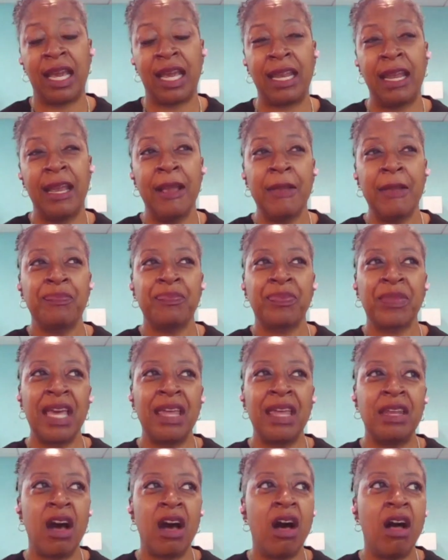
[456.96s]
And
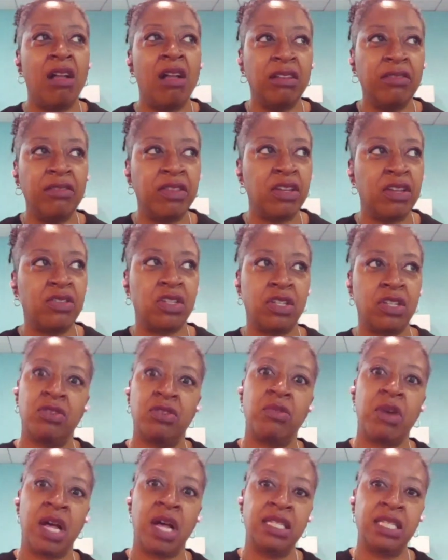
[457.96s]
all of those
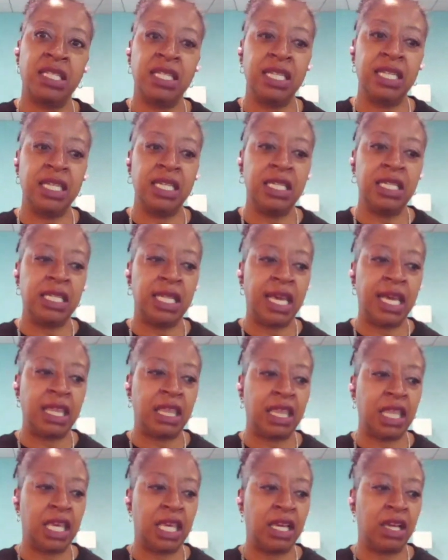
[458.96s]
nuances, I
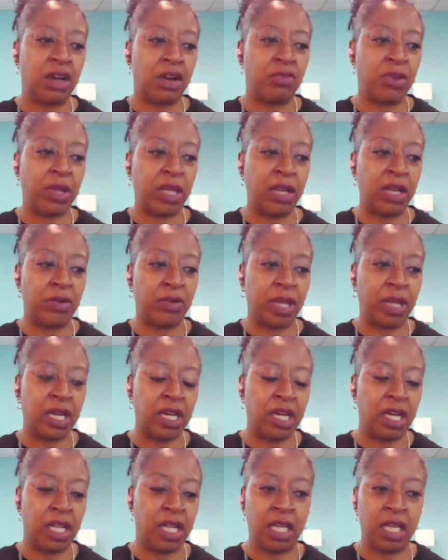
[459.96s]
think, are really
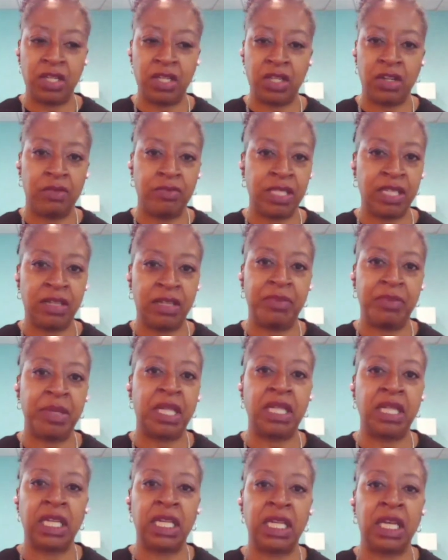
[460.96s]
critical in terms of
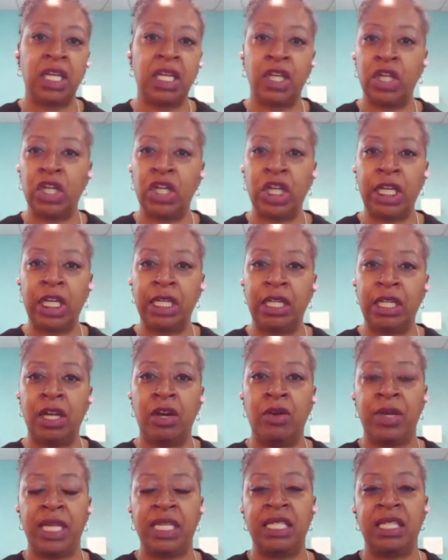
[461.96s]
building a good,
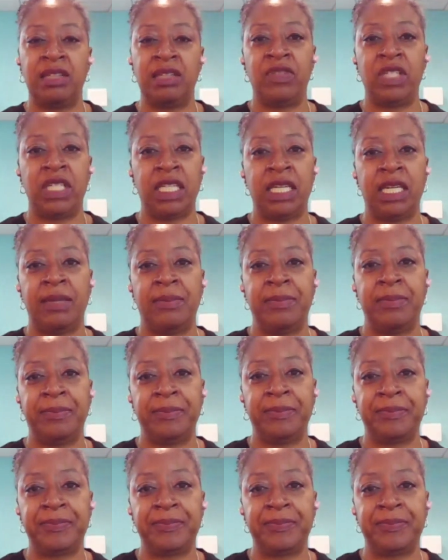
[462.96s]
cohesive team.